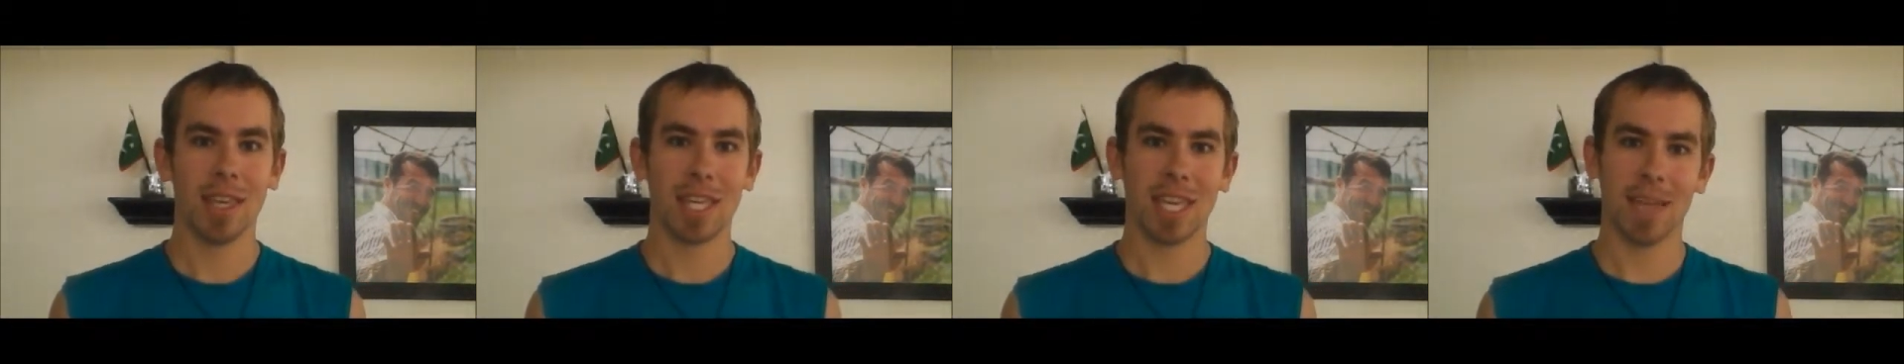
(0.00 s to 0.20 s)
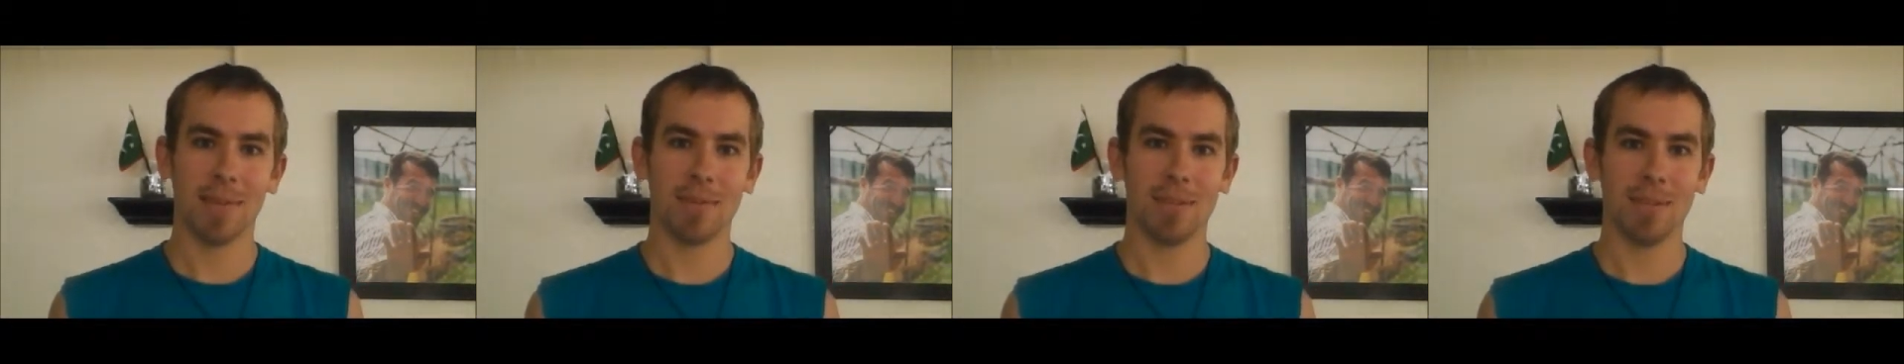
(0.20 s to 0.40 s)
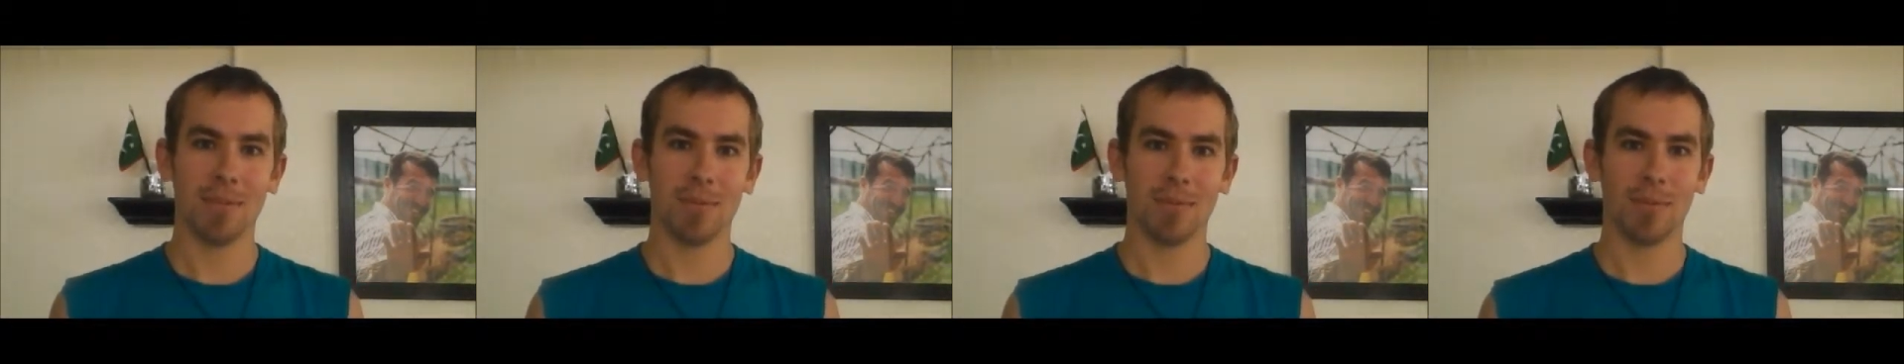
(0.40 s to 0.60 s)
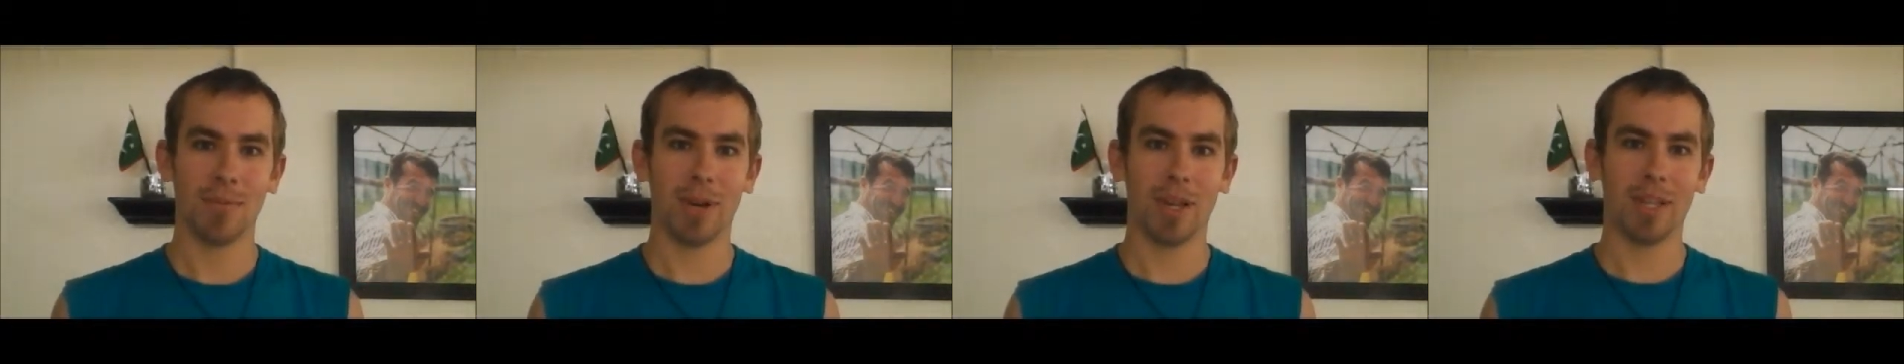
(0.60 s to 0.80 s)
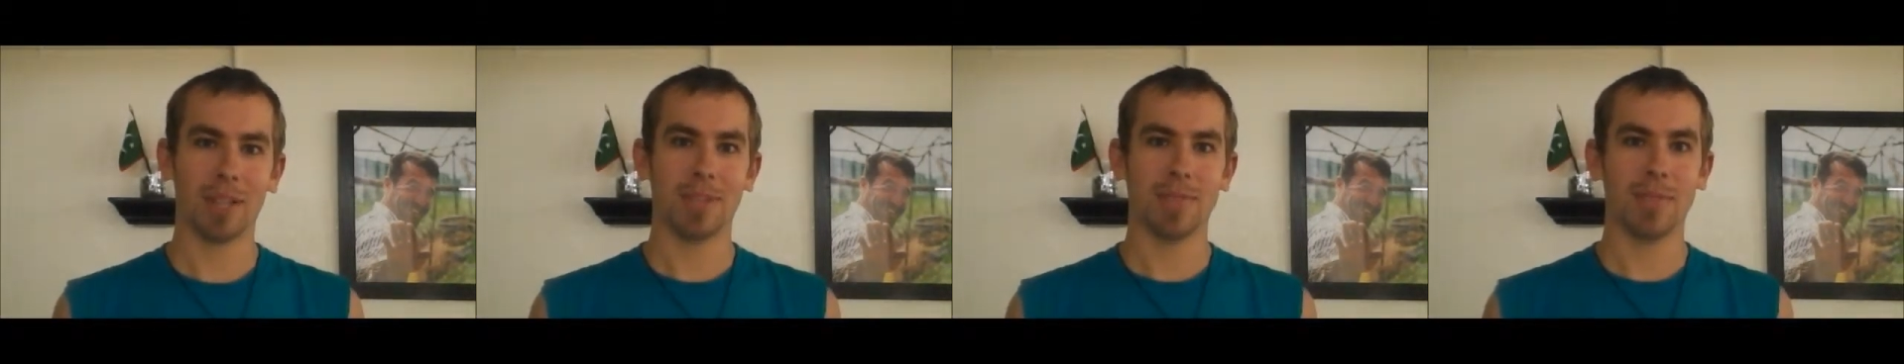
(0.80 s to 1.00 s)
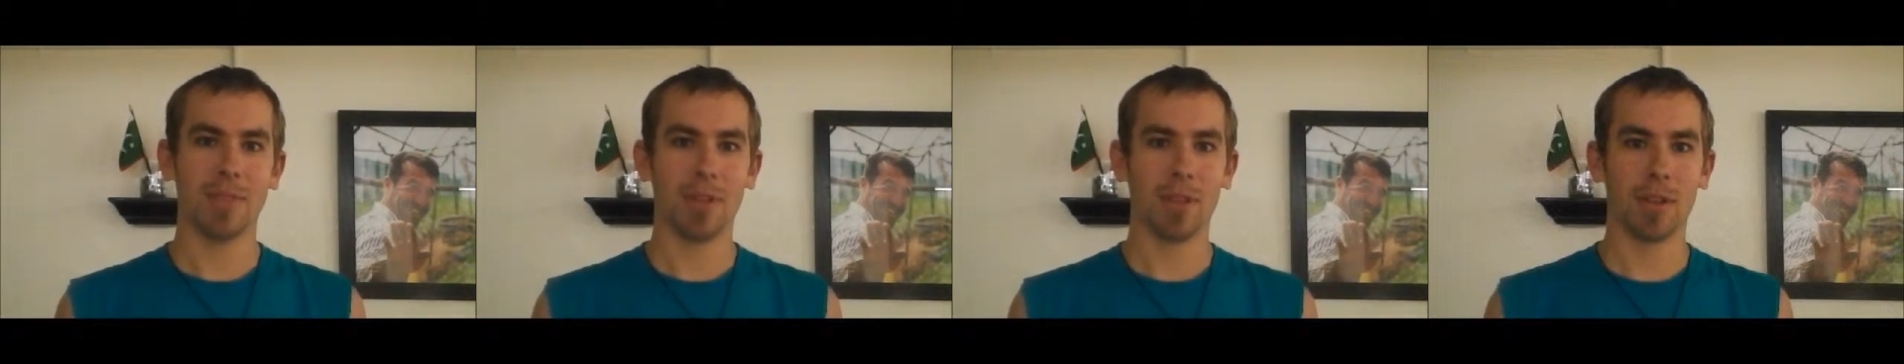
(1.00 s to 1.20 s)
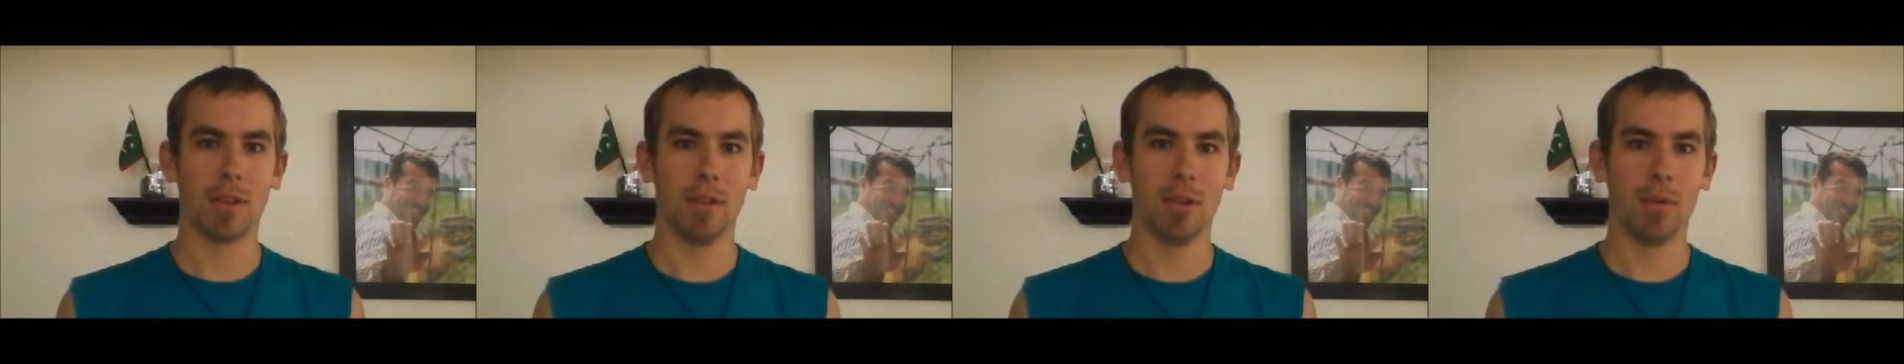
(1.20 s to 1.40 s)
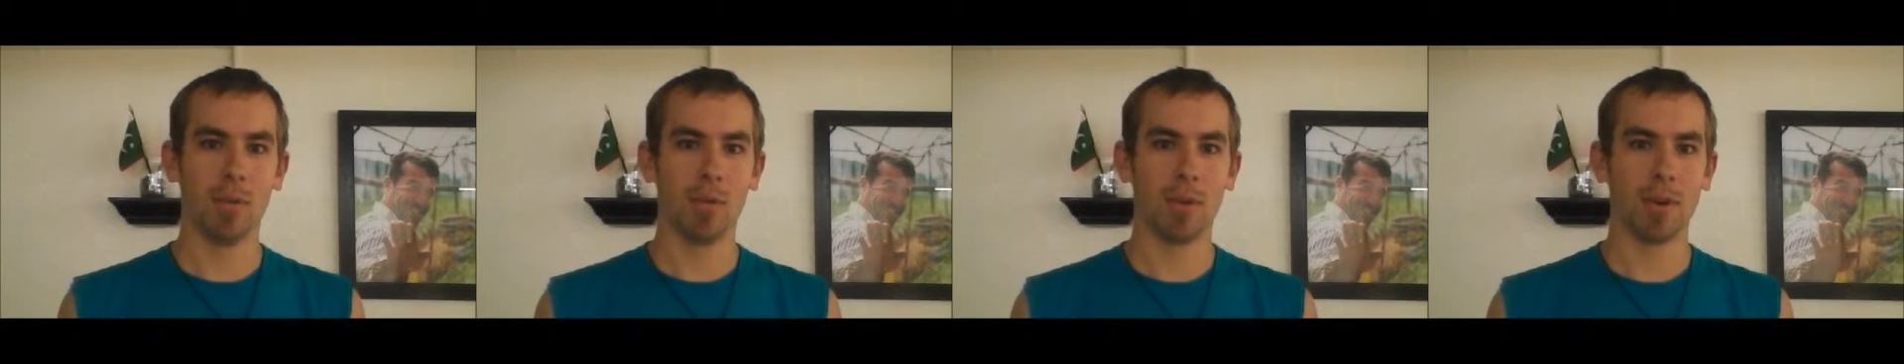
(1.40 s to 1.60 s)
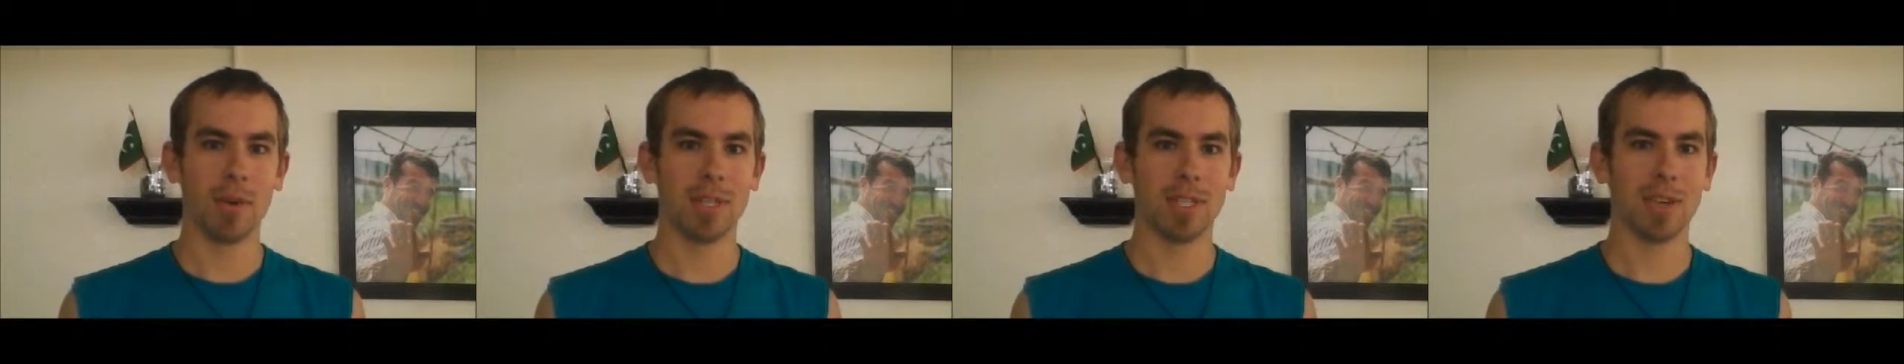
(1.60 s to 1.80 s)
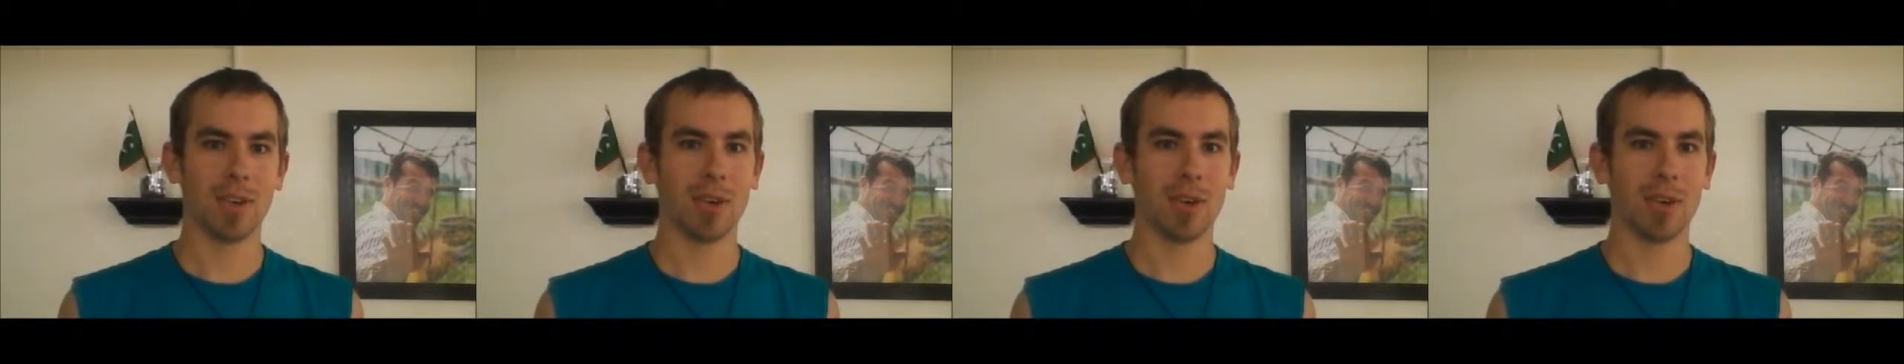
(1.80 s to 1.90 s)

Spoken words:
Captain Rex from the Clone Wars.